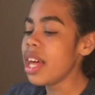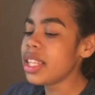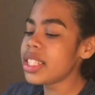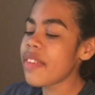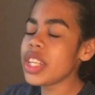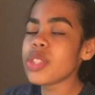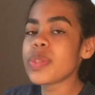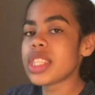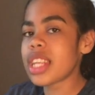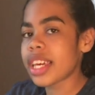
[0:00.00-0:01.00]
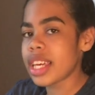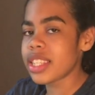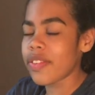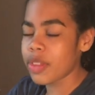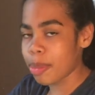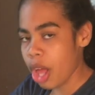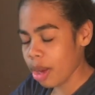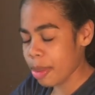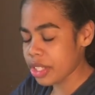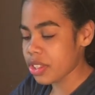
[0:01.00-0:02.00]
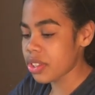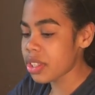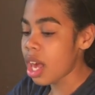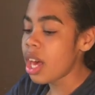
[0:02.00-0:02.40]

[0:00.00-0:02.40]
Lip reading: The 70s was the decade of the blockbusters.